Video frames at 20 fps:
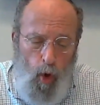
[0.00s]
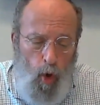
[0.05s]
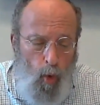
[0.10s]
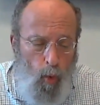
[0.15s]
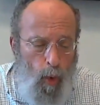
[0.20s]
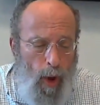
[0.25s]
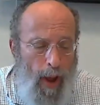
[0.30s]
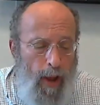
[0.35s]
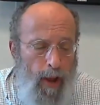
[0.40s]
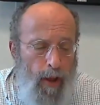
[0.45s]

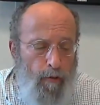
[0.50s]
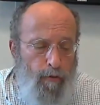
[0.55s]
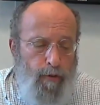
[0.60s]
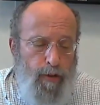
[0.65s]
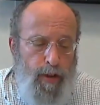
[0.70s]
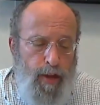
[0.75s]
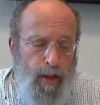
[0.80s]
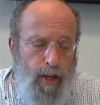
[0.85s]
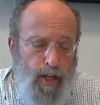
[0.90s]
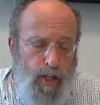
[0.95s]
or way
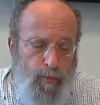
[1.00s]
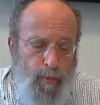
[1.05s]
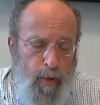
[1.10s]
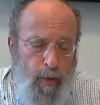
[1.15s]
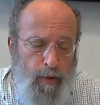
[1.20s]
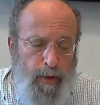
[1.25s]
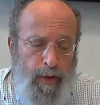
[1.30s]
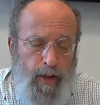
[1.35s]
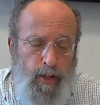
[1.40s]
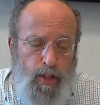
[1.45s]
for the
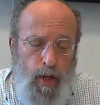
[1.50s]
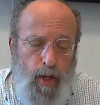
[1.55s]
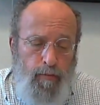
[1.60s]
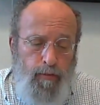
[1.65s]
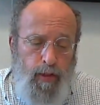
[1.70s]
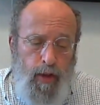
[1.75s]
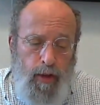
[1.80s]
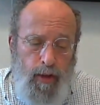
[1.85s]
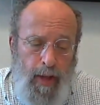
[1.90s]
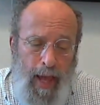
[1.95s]
experience
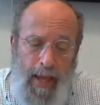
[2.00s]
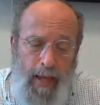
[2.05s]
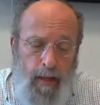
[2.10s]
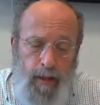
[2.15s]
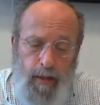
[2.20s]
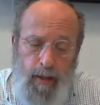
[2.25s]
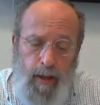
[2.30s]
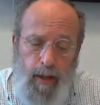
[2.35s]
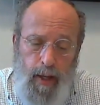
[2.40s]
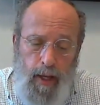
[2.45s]
of
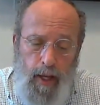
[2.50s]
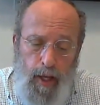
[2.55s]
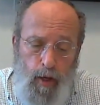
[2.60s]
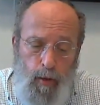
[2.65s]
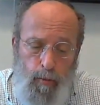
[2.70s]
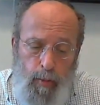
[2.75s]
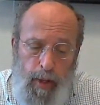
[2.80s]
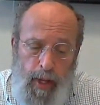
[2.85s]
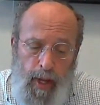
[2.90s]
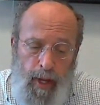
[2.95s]
delight
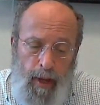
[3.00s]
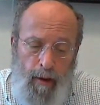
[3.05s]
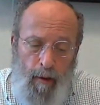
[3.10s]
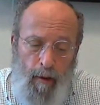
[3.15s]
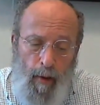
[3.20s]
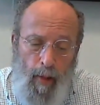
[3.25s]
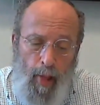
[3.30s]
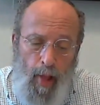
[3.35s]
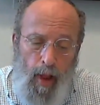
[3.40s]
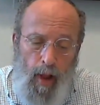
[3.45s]
in
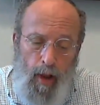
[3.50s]
being.